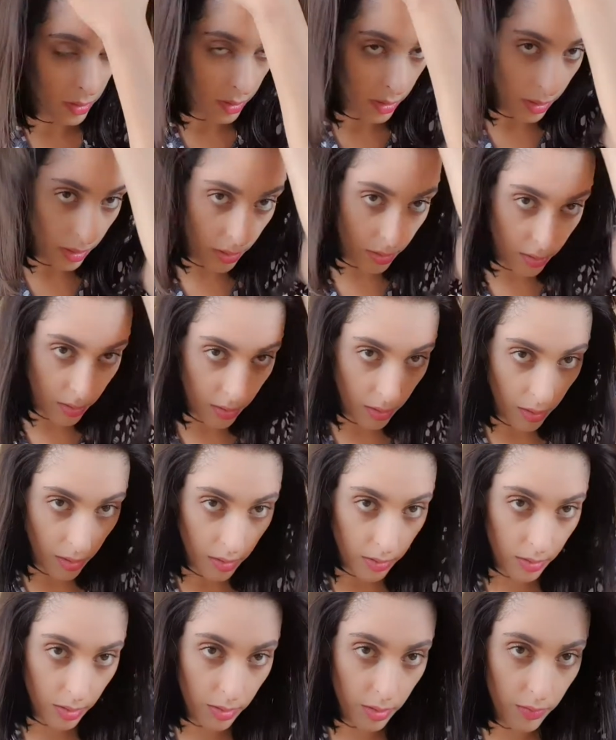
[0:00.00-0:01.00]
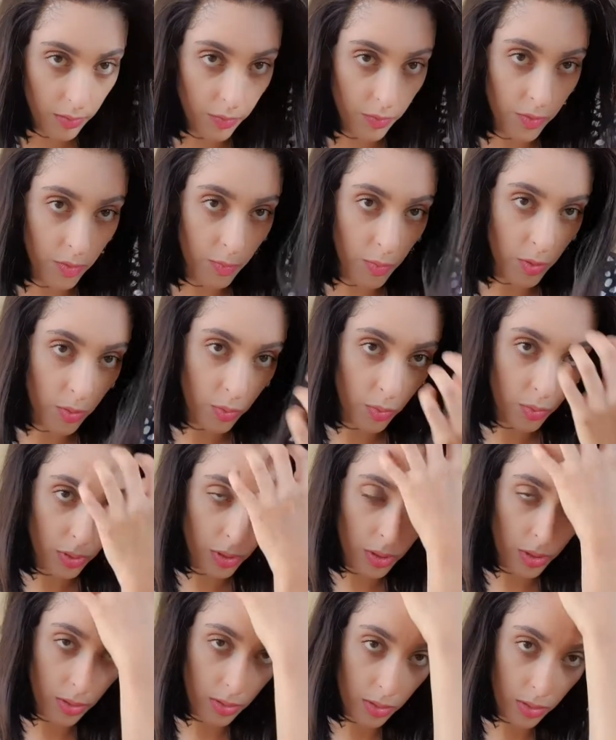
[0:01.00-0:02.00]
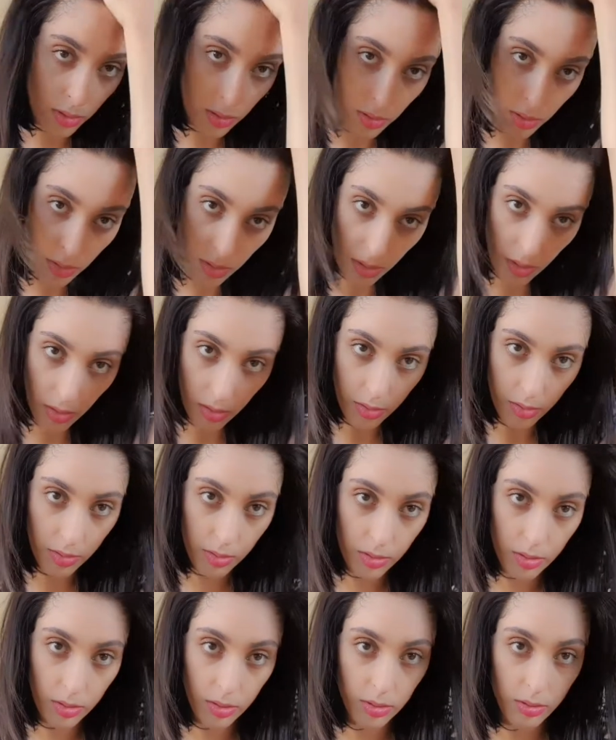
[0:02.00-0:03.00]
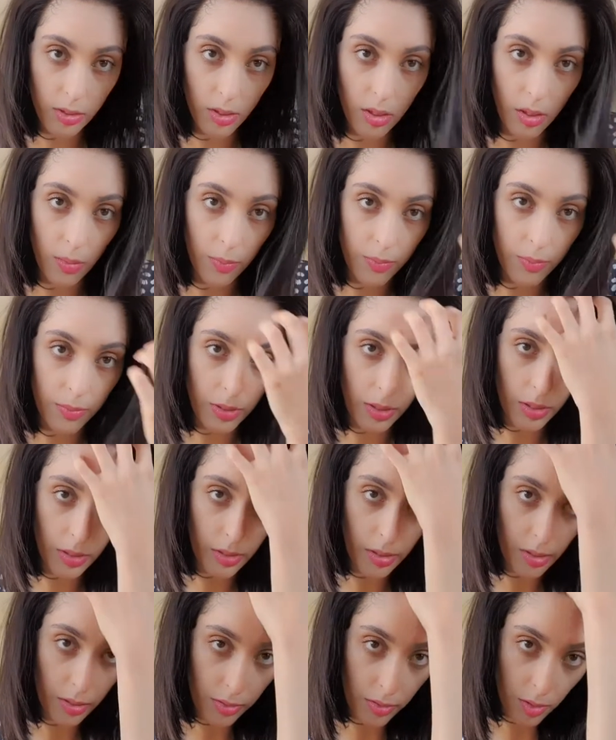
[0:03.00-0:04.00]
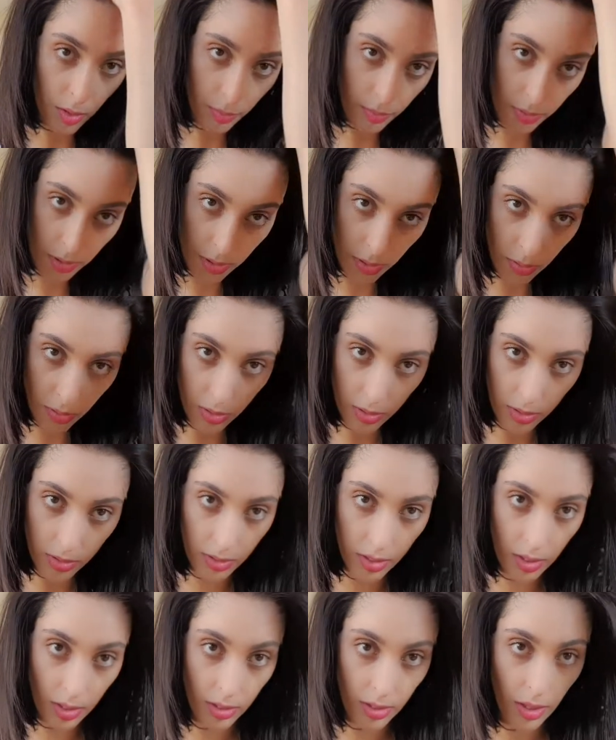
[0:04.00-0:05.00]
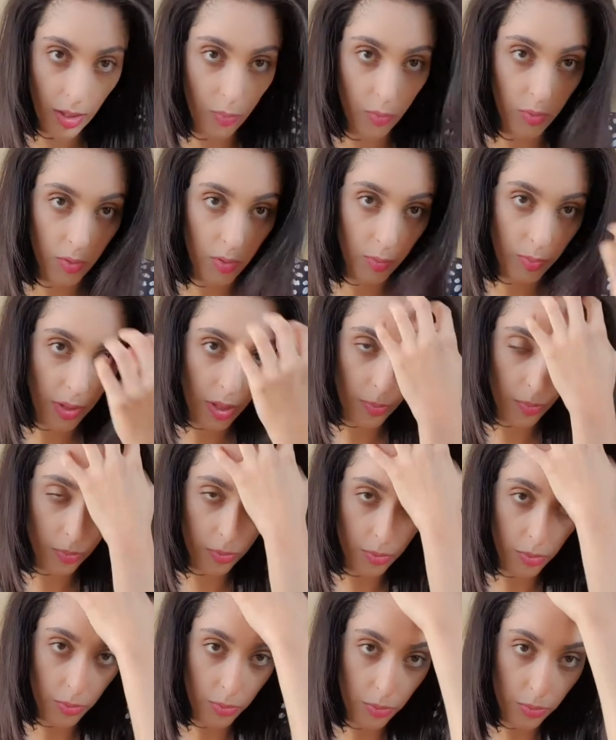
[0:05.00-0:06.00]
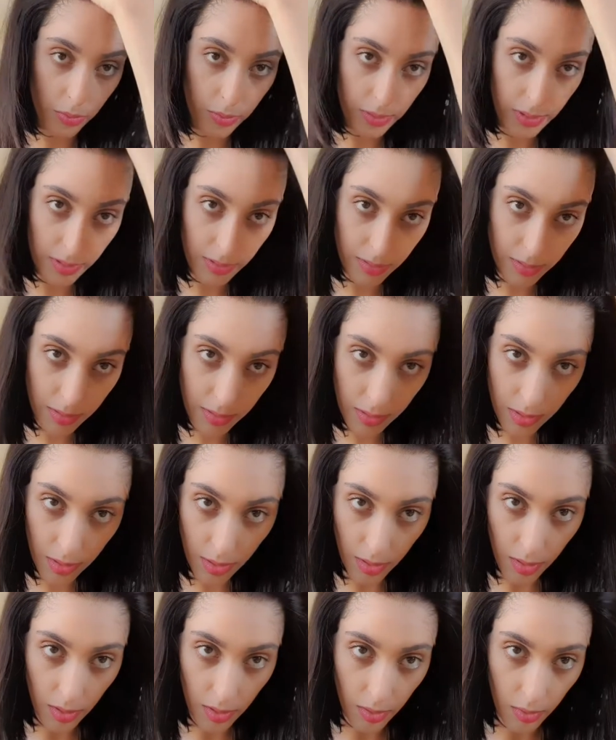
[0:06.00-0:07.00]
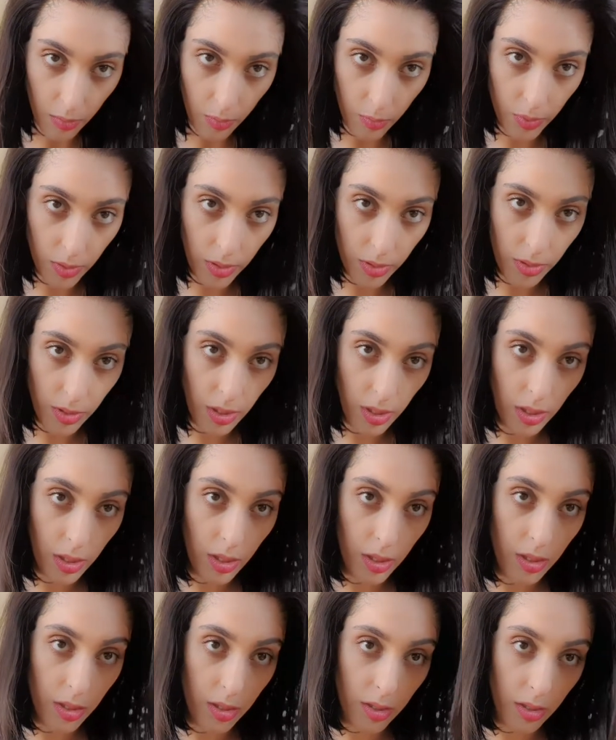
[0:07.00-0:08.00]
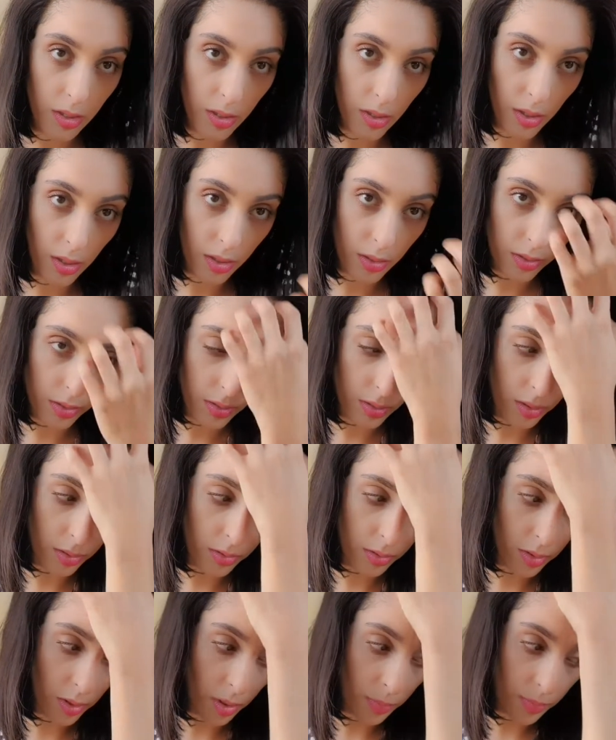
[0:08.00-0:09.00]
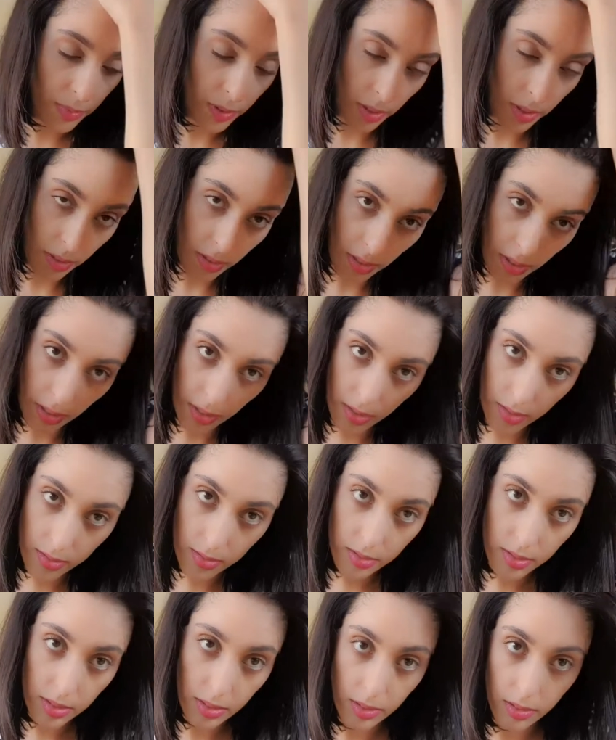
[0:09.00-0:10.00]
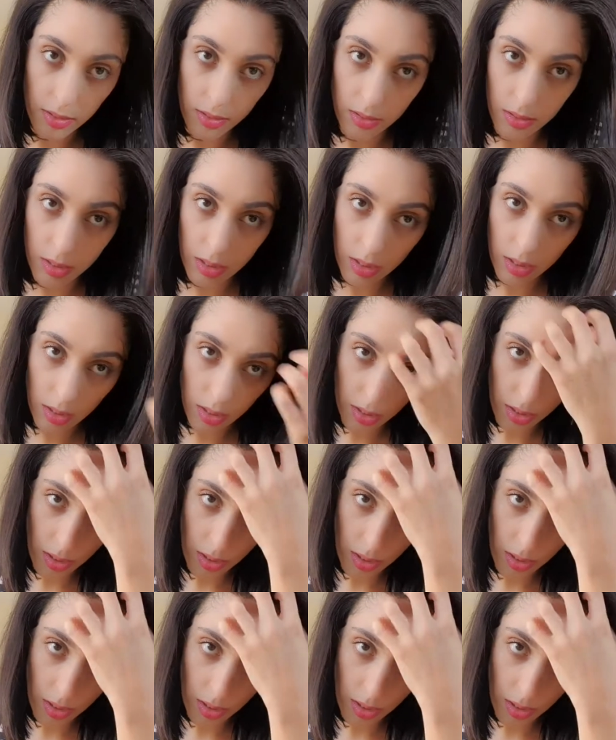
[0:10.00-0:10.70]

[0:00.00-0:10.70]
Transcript: And the difference between silk tops and lace top, as you can tell, I wouldn't be able to do this with a silk top, not as easy.